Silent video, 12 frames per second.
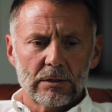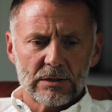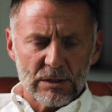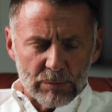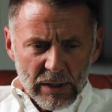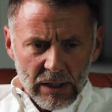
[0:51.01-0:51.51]

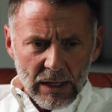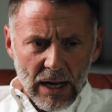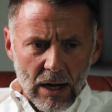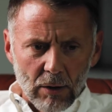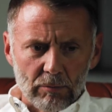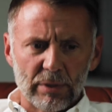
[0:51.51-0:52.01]
I'll spit
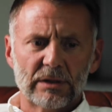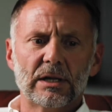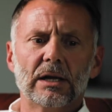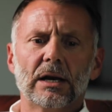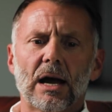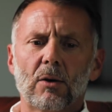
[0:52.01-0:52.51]
it out.
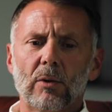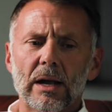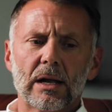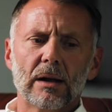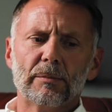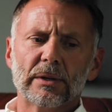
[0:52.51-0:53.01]
But then I
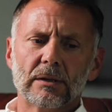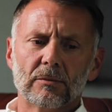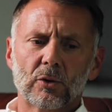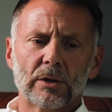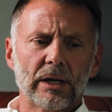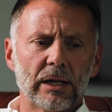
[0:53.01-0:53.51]
wake up in
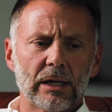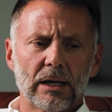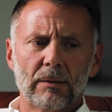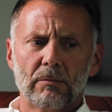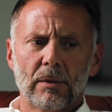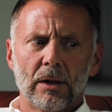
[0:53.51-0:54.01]
the morning
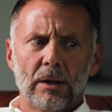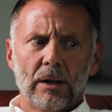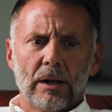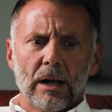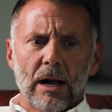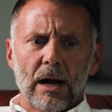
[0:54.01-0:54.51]
and I'm,
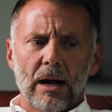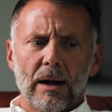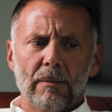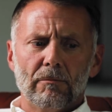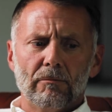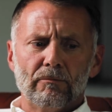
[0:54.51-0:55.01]

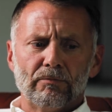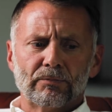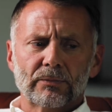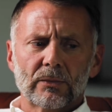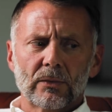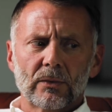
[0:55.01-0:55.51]

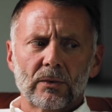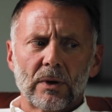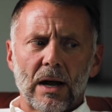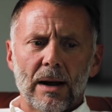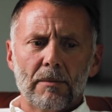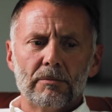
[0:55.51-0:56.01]
um,
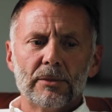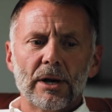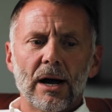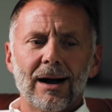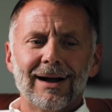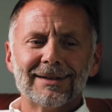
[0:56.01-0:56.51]

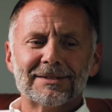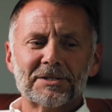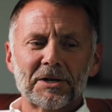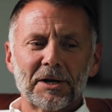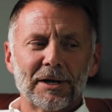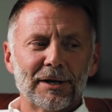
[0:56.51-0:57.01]
I'm
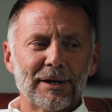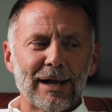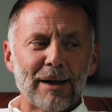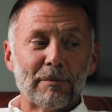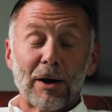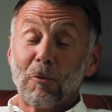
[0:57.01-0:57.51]
not,
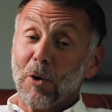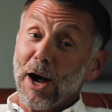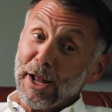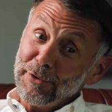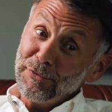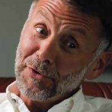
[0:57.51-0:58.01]
uh, and my
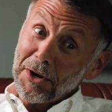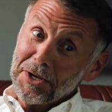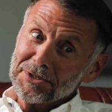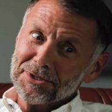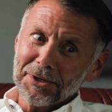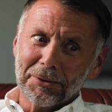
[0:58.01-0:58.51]
wife
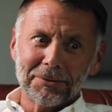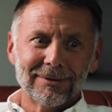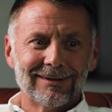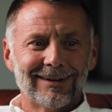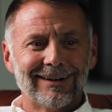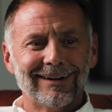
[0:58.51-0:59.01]

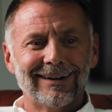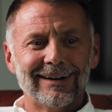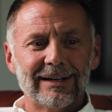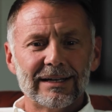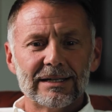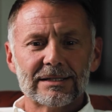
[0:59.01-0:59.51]
also
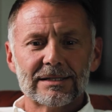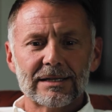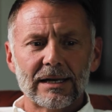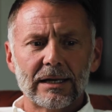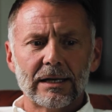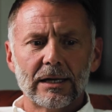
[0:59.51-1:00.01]
uh,
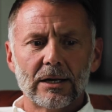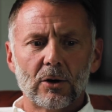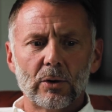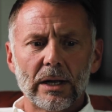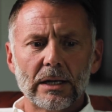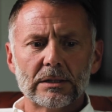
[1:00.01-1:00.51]
is, you
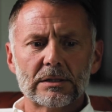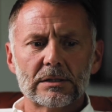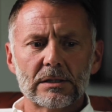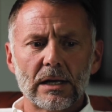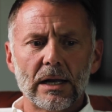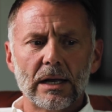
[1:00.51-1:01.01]
know,
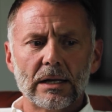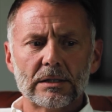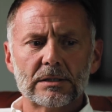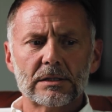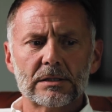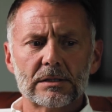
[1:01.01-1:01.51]
it's
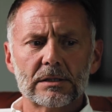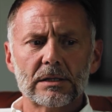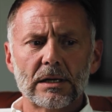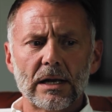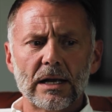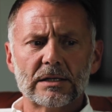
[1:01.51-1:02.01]
it's
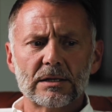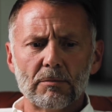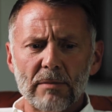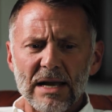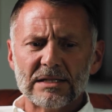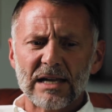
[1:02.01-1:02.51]
it's
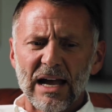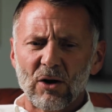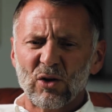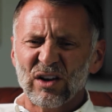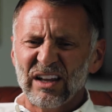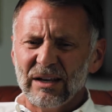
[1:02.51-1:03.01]
amazing
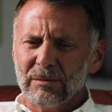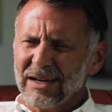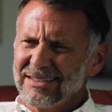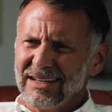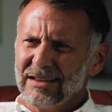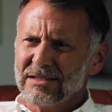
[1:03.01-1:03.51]
how clean
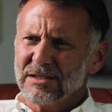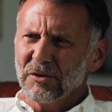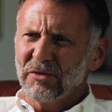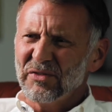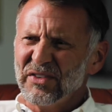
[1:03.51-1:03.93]
my teeth still